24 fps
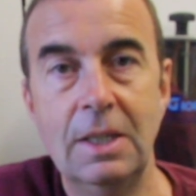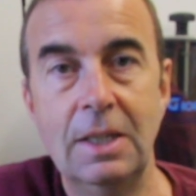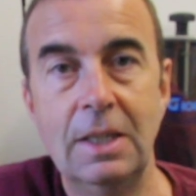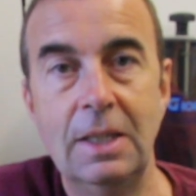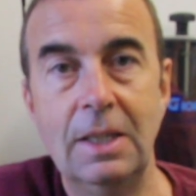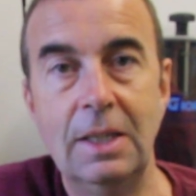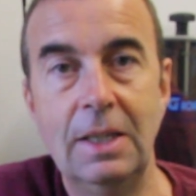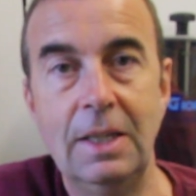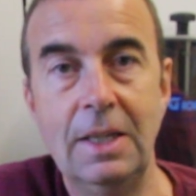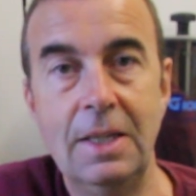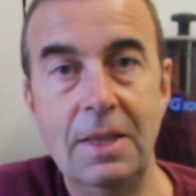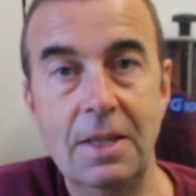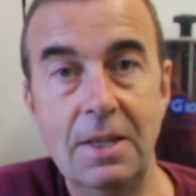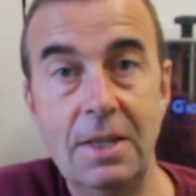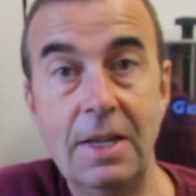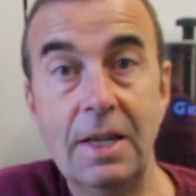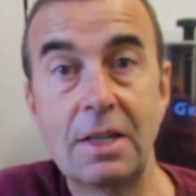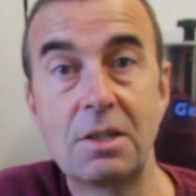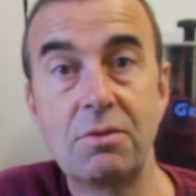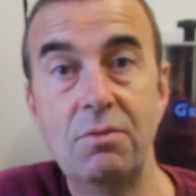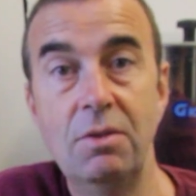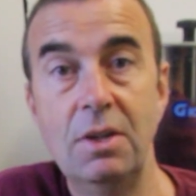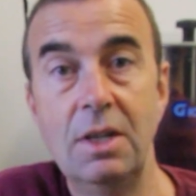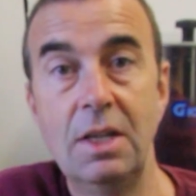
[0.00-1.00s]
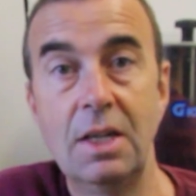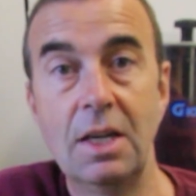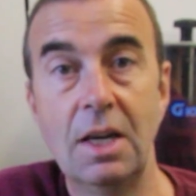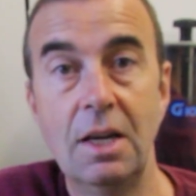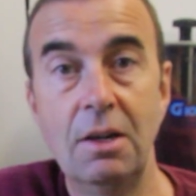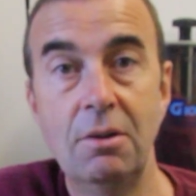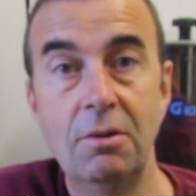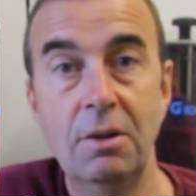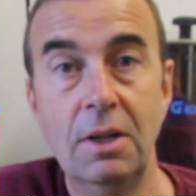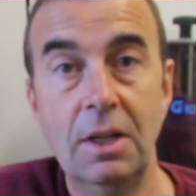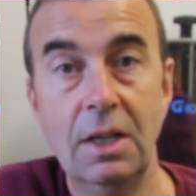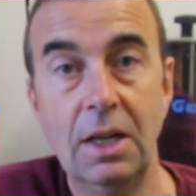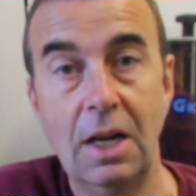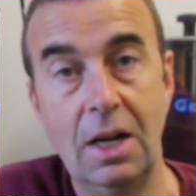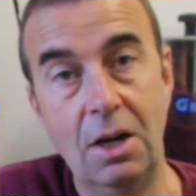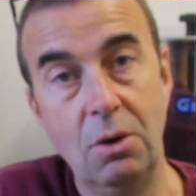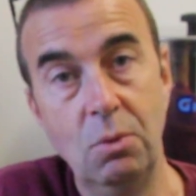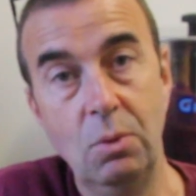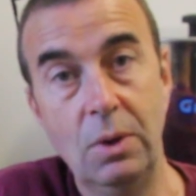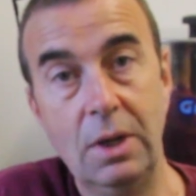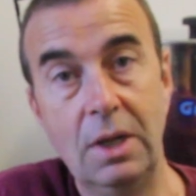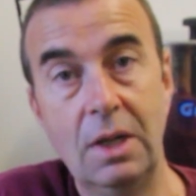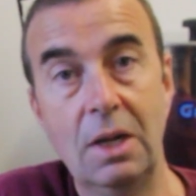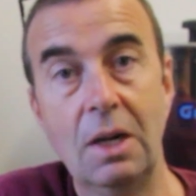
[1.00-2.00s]
uh, in the next video how
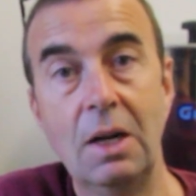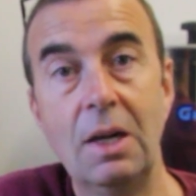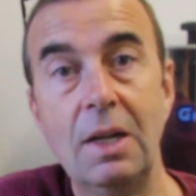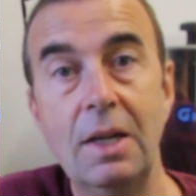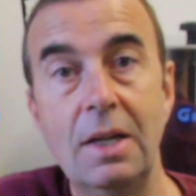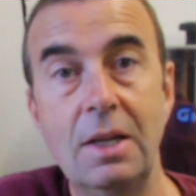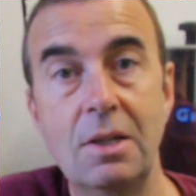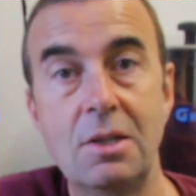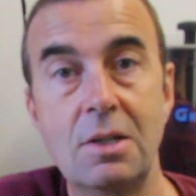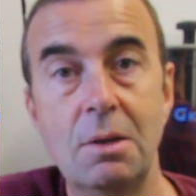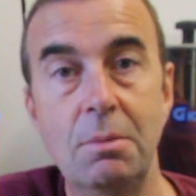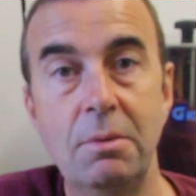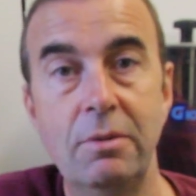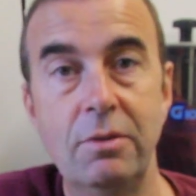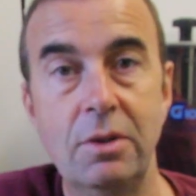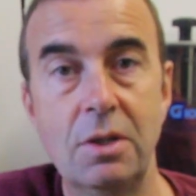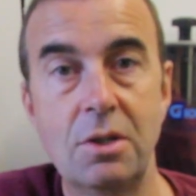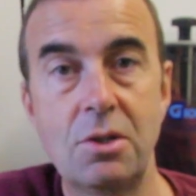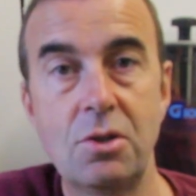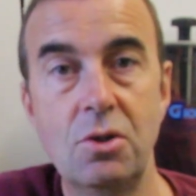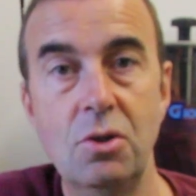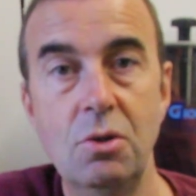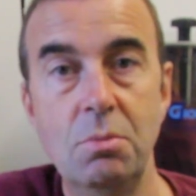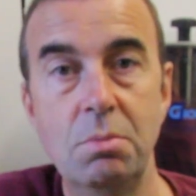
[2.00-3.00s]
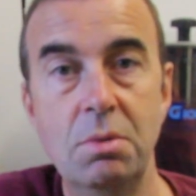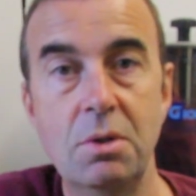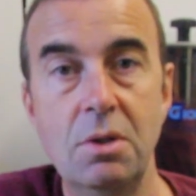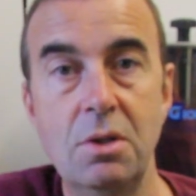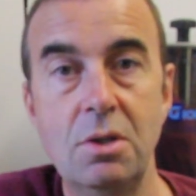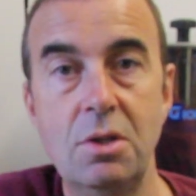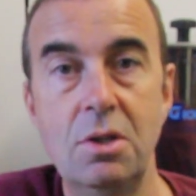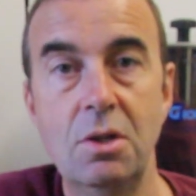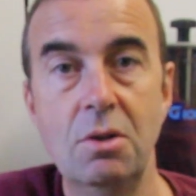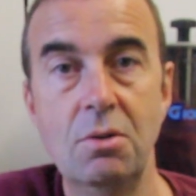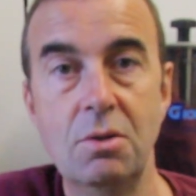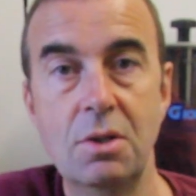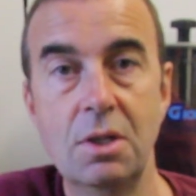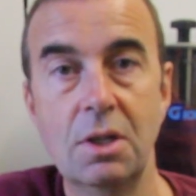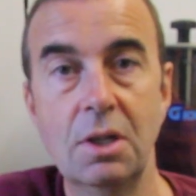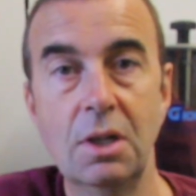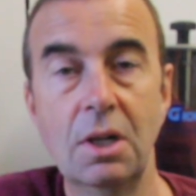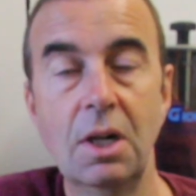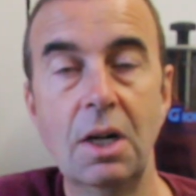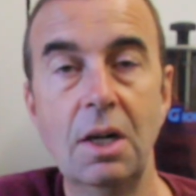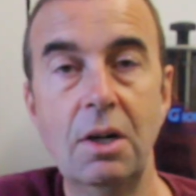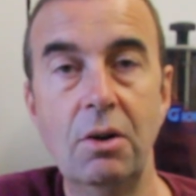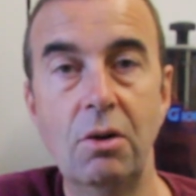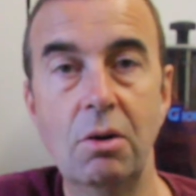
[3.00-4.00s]
we clear some of our supers using a
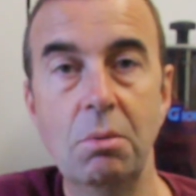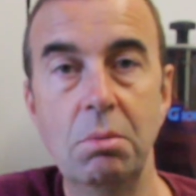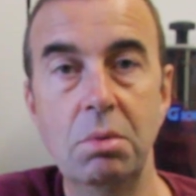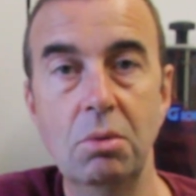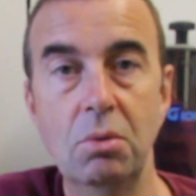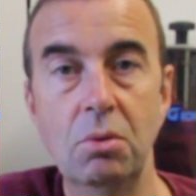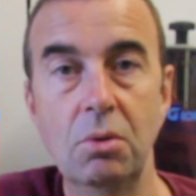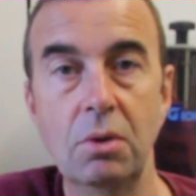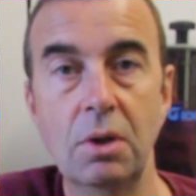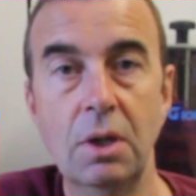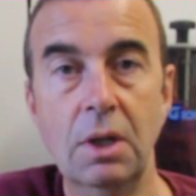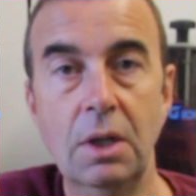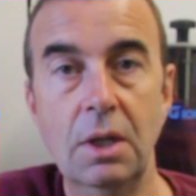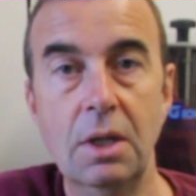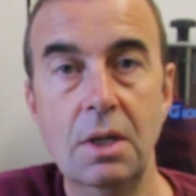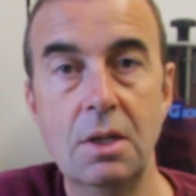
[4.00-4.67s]
clearer board